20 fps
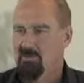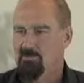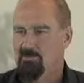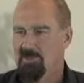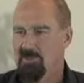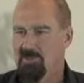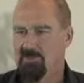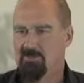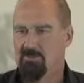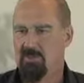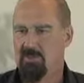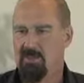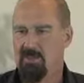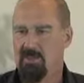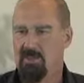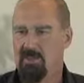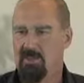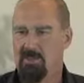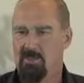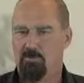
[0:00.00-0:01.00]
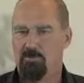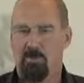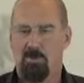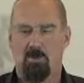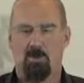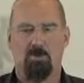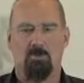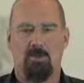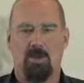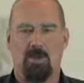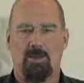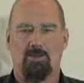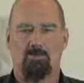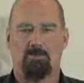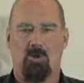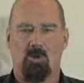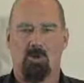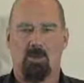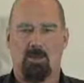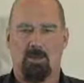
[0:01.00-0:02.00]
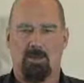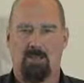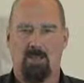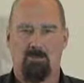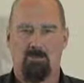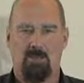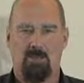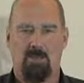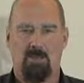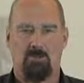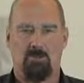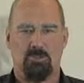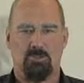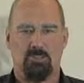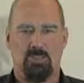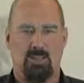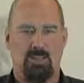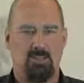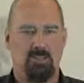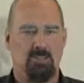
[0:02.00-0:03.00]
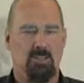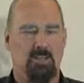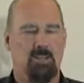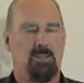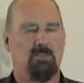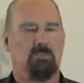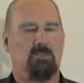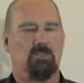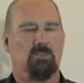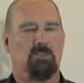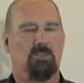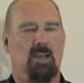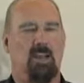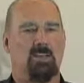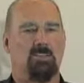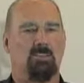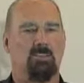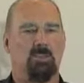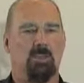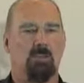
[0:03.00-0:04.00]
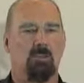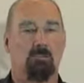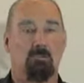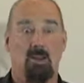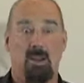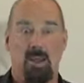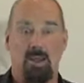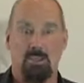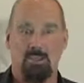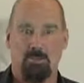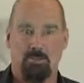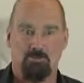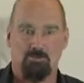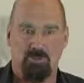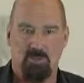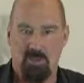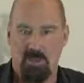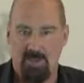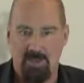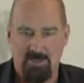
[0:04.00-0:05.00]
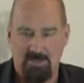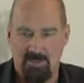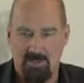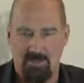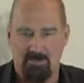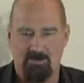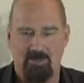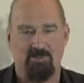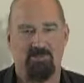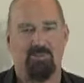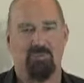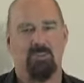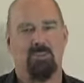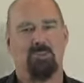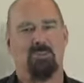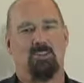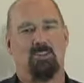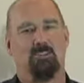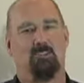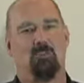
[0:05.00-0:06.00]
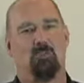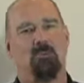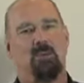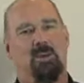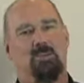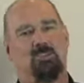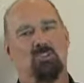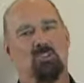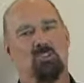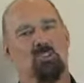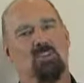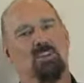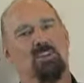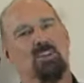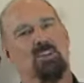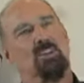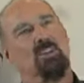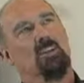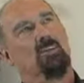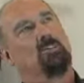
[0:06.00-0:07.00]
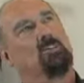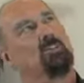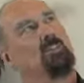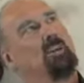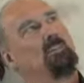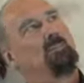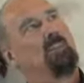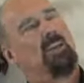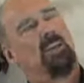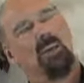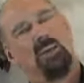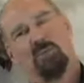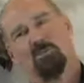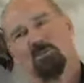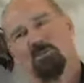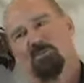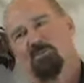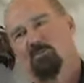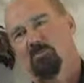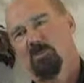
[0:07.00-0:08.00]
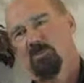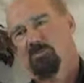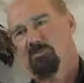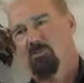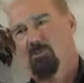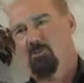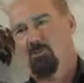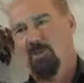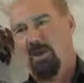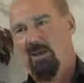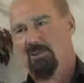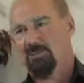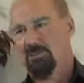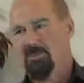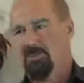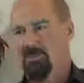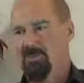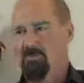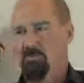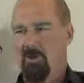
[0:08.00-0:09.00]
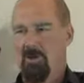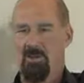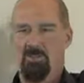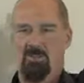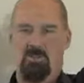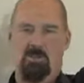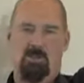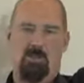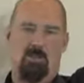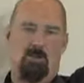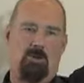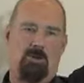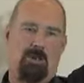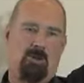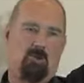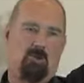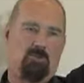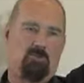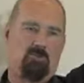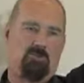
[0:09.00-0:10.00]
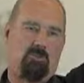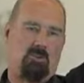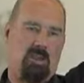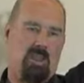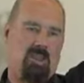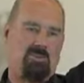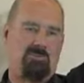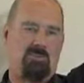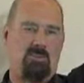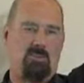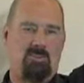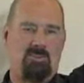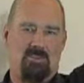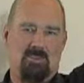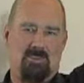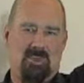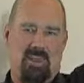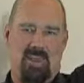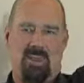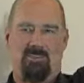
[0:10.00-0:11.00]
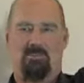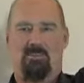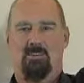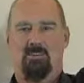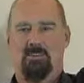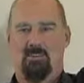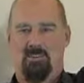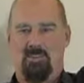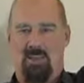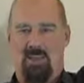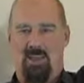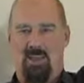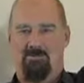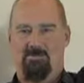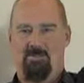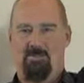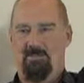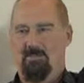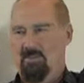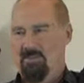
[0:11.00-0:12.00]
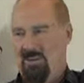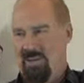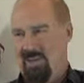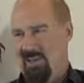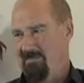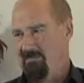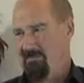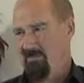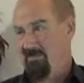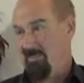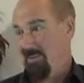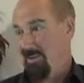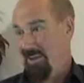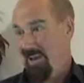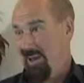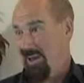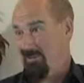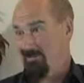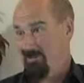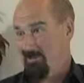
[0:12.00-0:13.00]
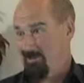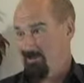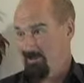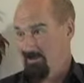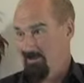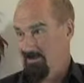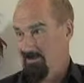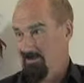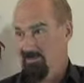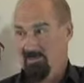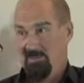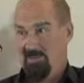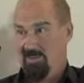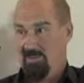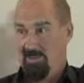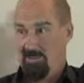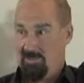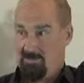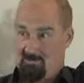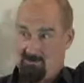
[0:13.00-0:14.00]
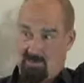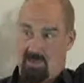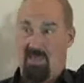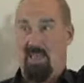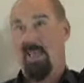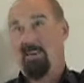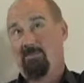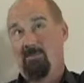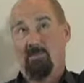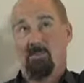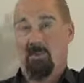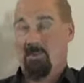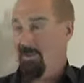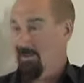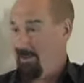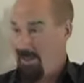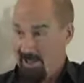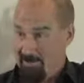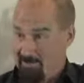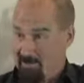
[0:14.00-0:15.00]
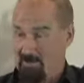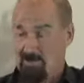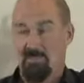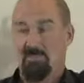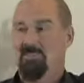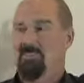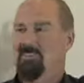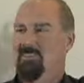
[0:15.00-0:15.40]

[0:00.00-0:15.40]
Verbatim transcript: but it's really beyond mind-boggling. I mean, I would challenge any of you to actually grasp the idea of infinity. If you imagine traveling outwards from this room out into space and going on forever and ever and ever and ever and ever and ever and ever,